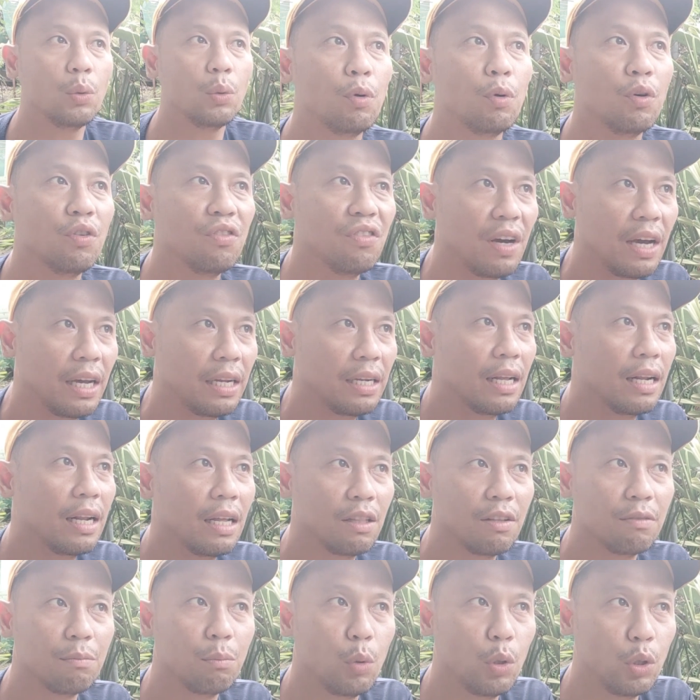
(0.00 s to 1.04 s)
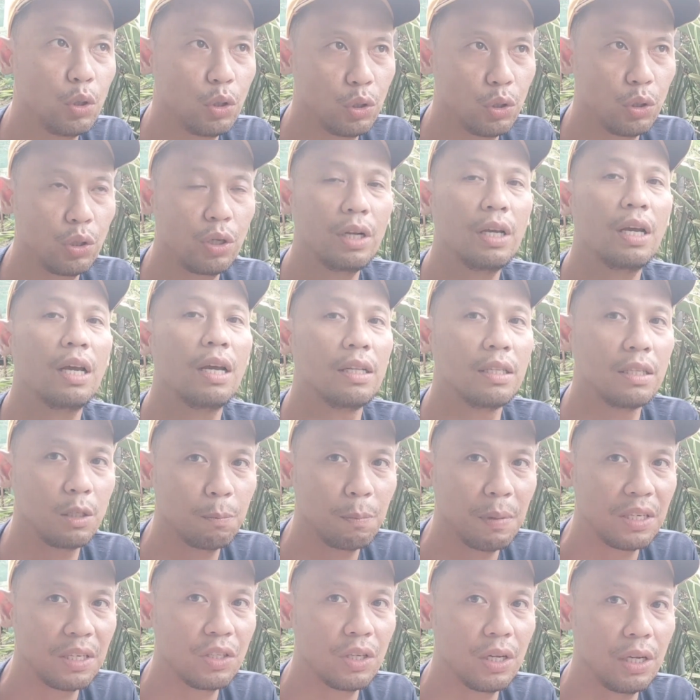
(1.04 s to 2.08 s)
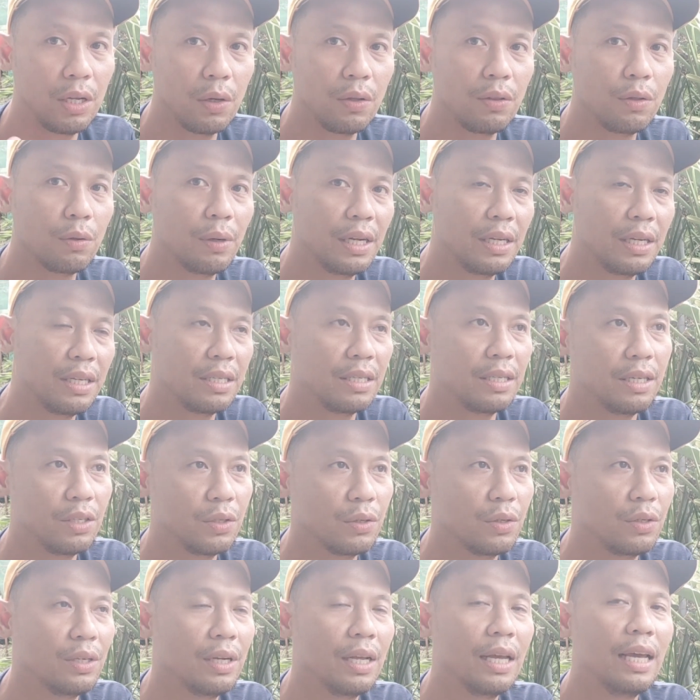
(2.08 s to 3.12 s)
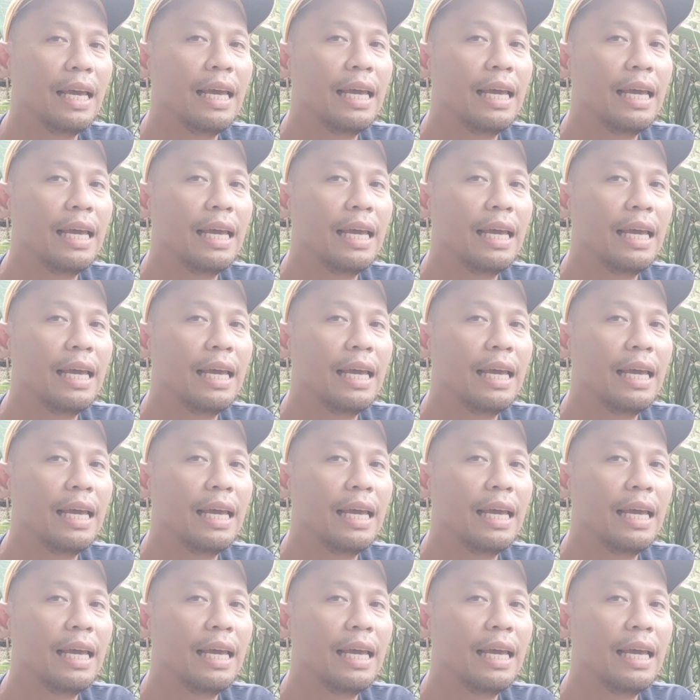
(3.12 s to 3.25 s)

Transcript: provide a lot of moisture, and especially on the rainy season,